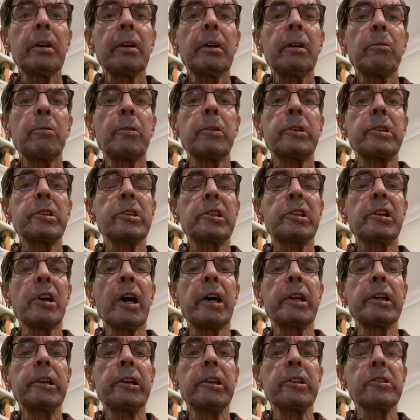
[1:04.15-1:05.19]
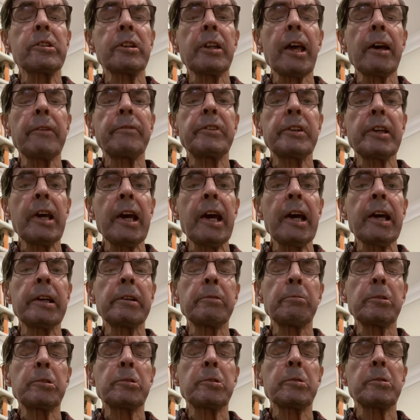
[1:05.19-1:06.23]
with his gun in his left hand,
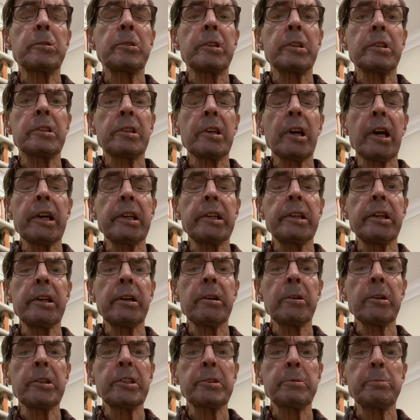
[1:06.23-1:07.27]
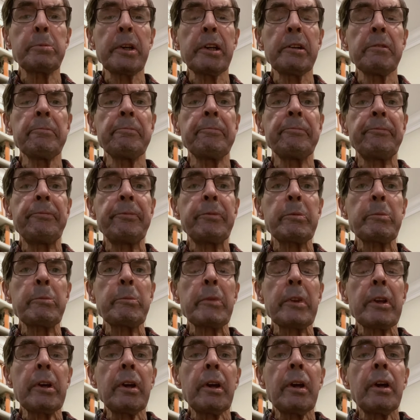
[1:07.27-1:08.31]
which was the side nearest me.
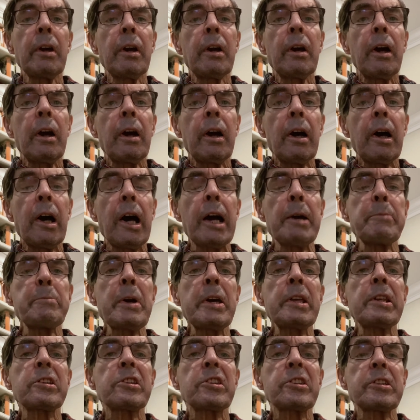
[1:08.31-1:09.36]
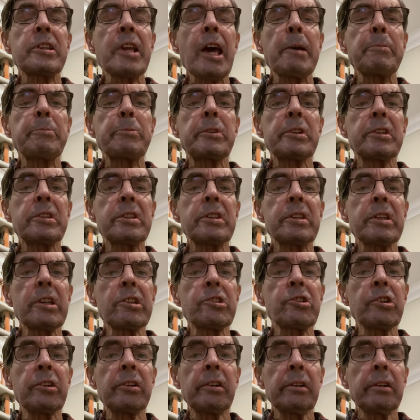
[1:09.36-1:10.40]
I made a snap
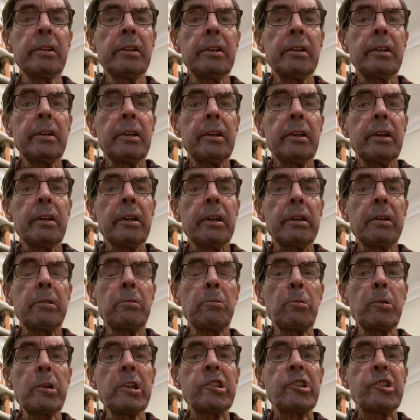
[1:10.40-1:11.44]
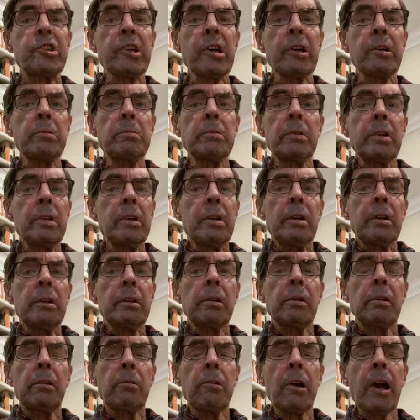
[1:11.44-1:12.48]
decision and reached out,
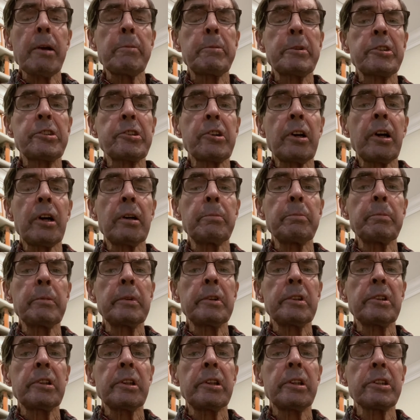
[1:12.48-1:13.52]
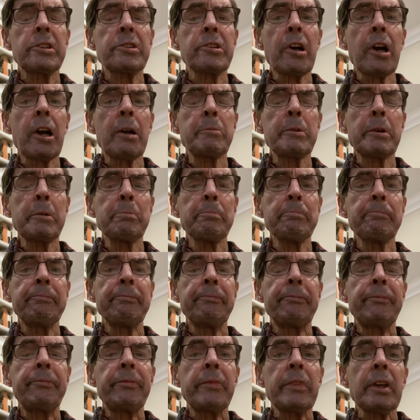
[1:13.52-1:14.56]
grabbed his arm to disarm him.
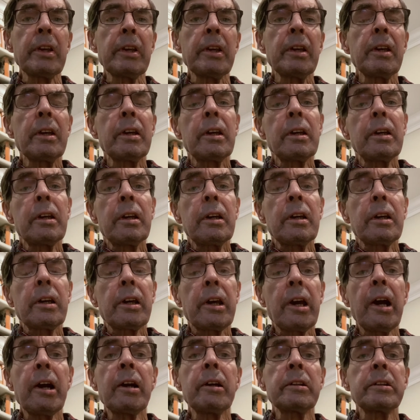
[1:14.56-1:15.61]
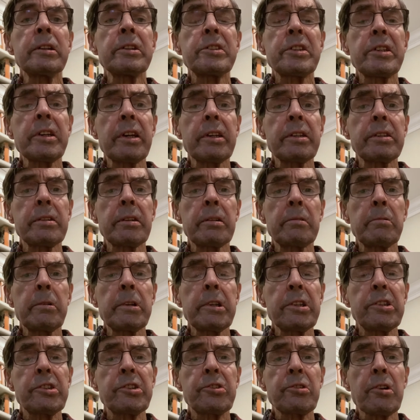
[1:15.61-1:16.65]
Carolyn says that we
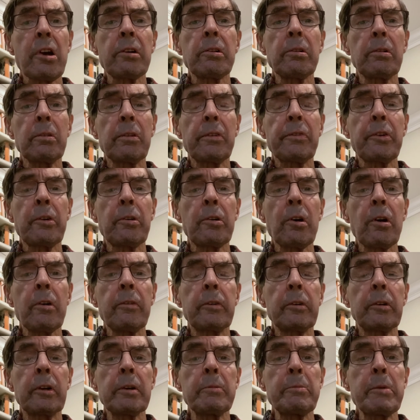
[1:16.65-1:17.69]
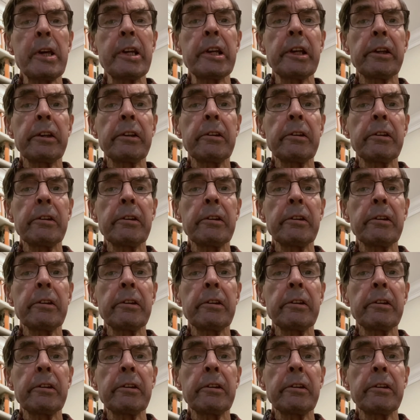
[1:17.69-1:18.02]
struggled for over a minute,